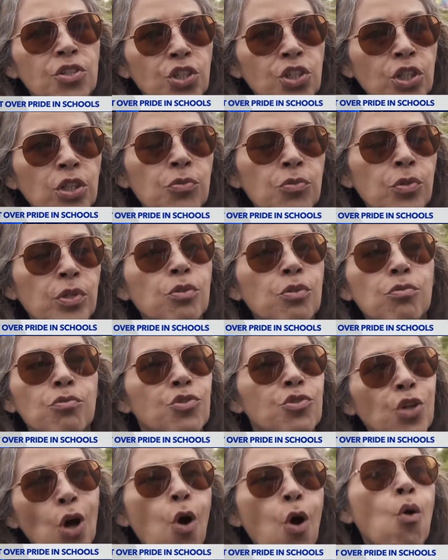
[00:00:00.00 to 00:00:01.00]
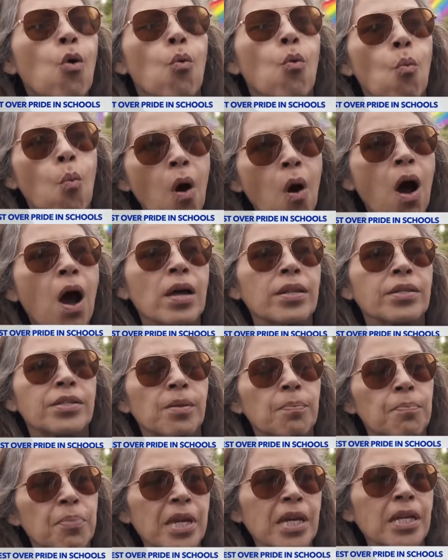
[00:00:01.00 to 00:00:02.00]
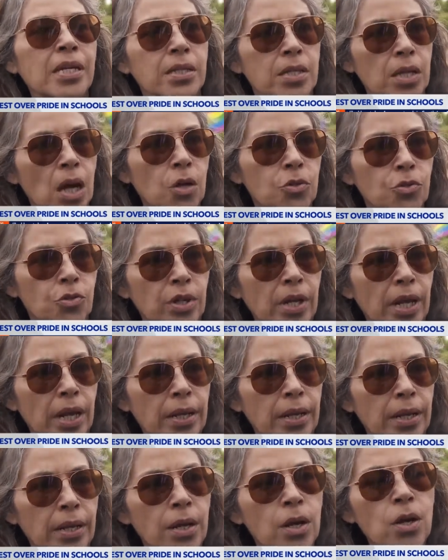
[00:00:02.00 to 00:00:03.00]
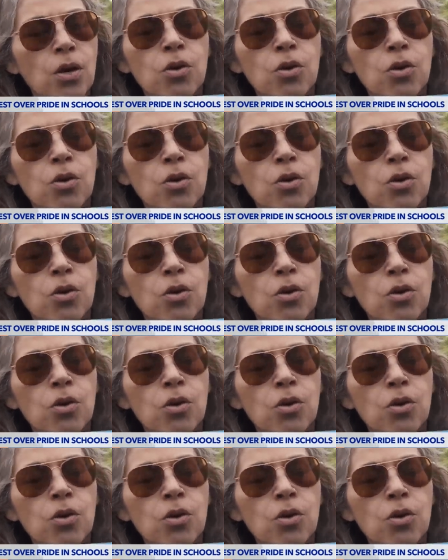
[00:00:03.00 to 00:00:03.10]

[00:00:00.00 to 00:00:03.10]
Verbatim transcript: children who don't want to be indoctrinated.